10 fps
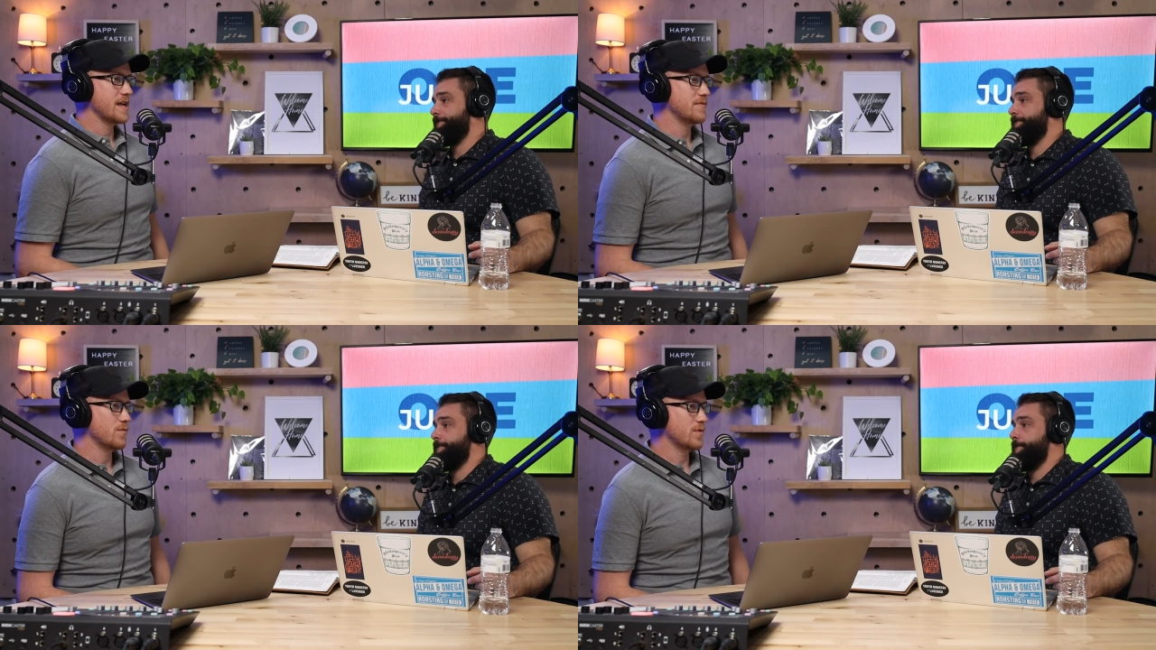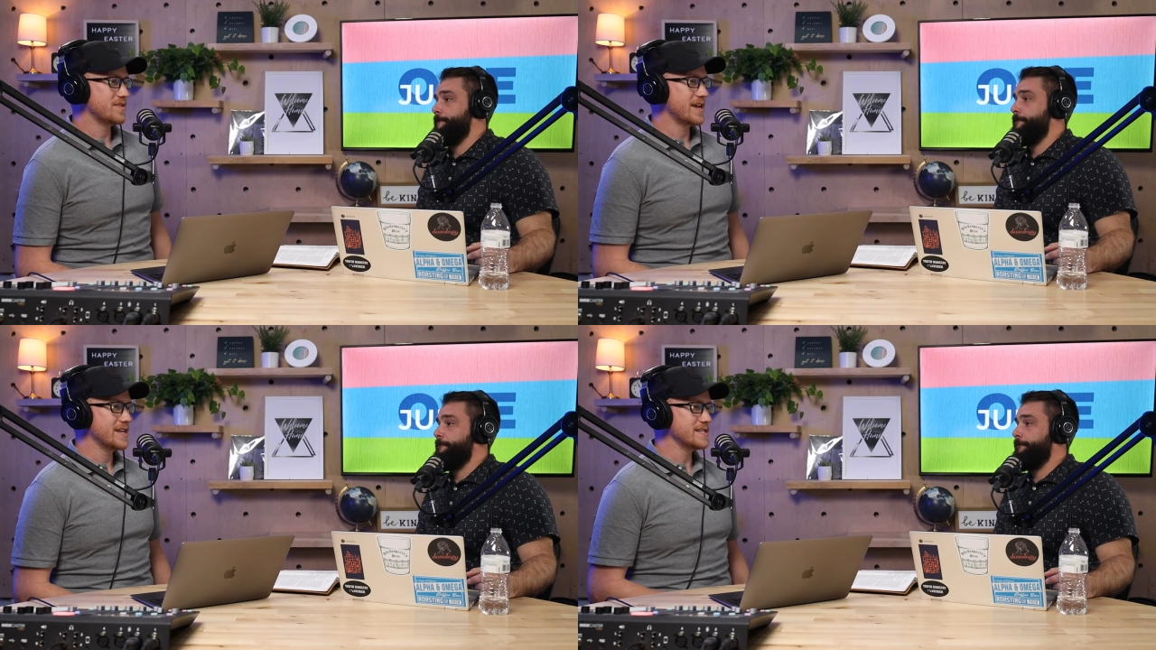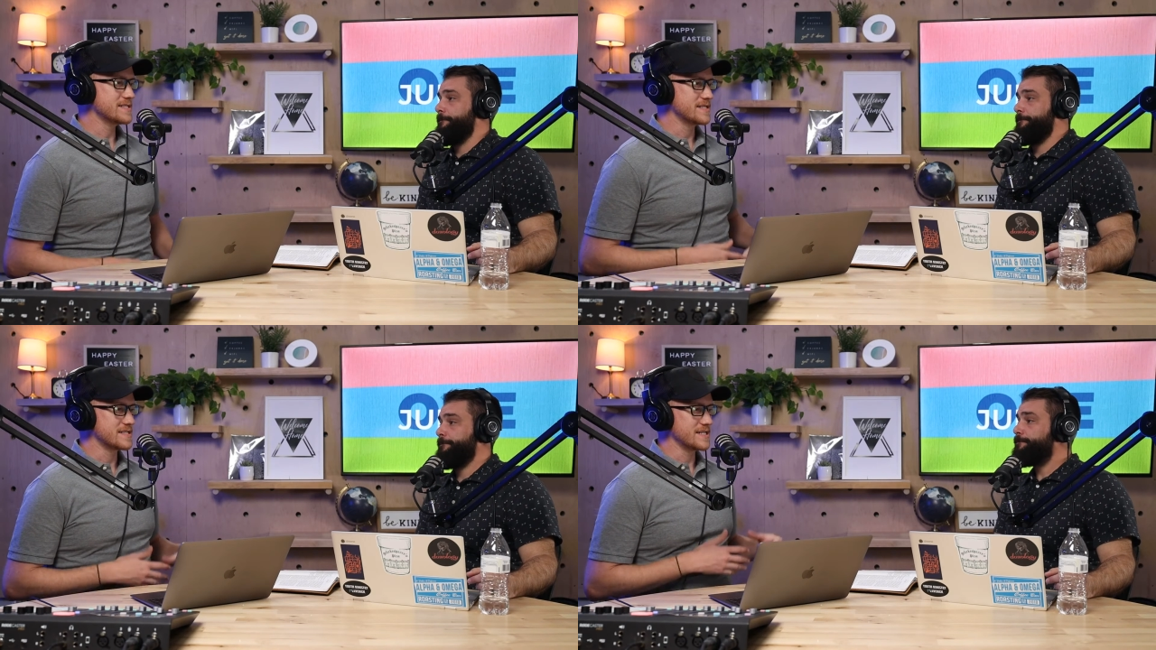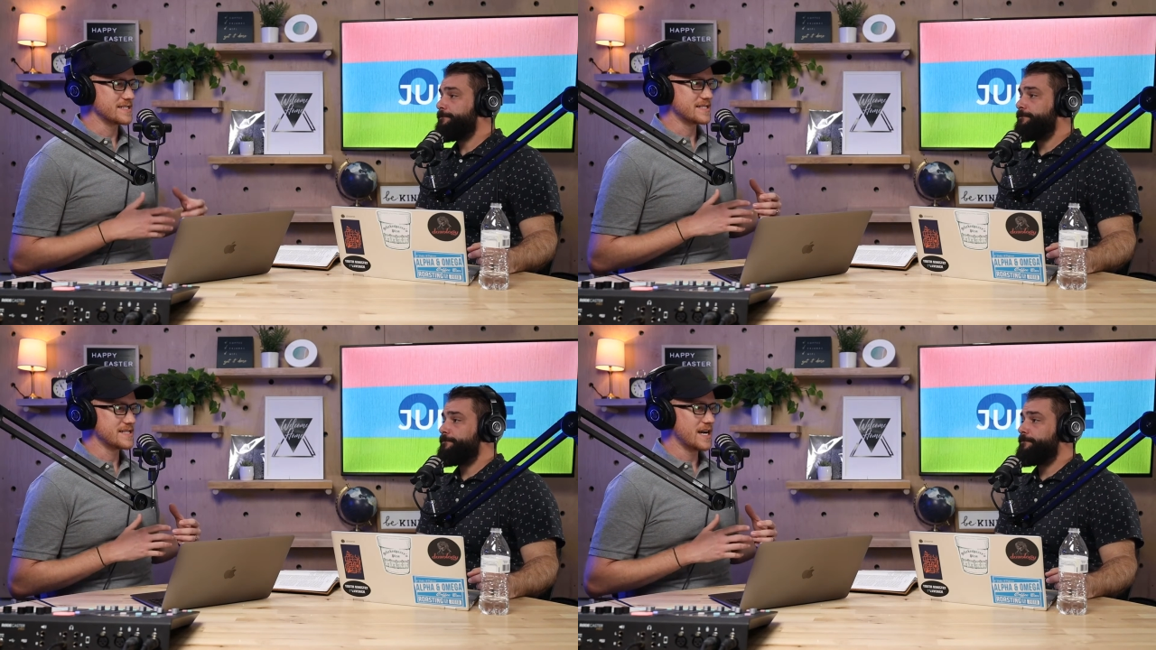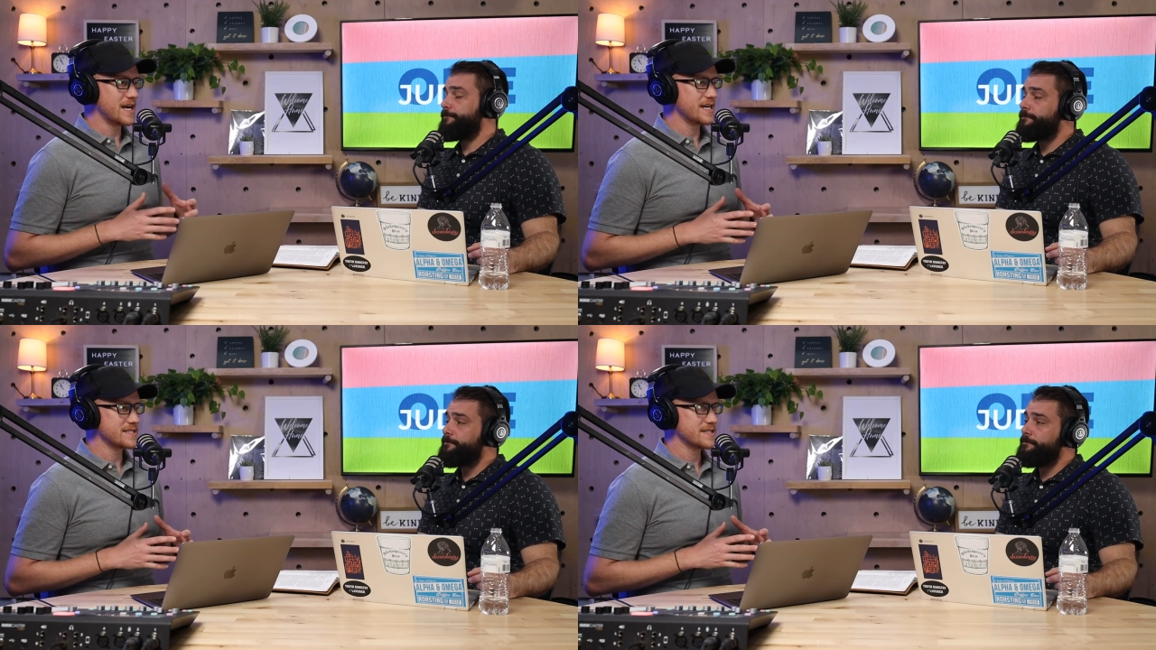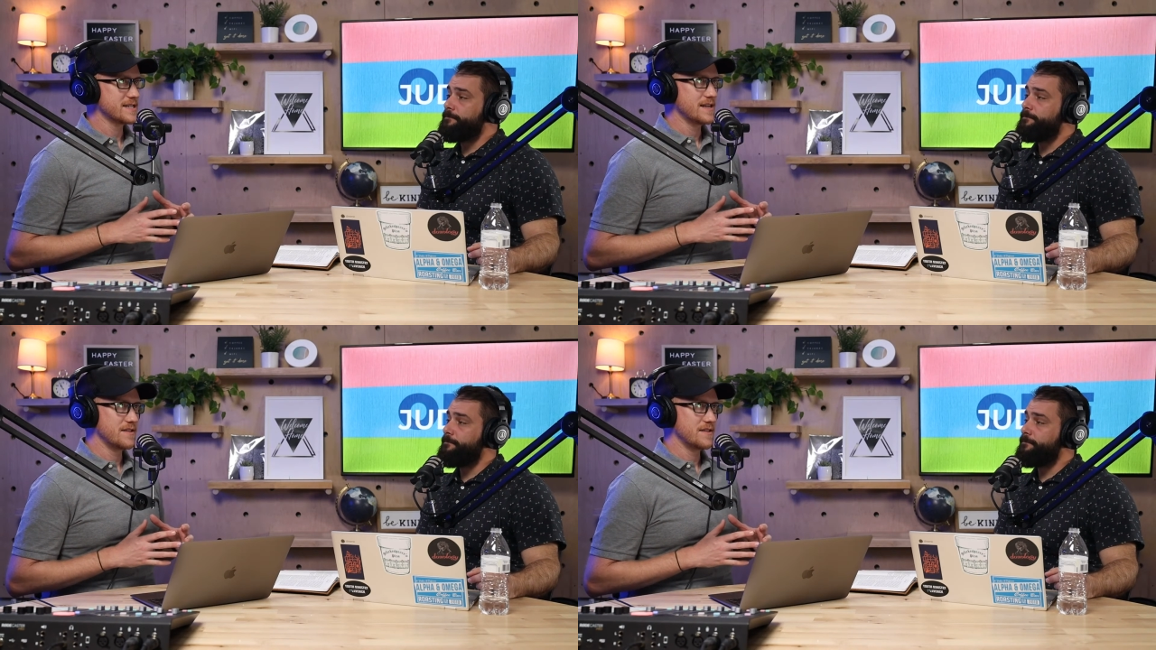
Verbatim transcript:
Speaker 1: and what that is is it's not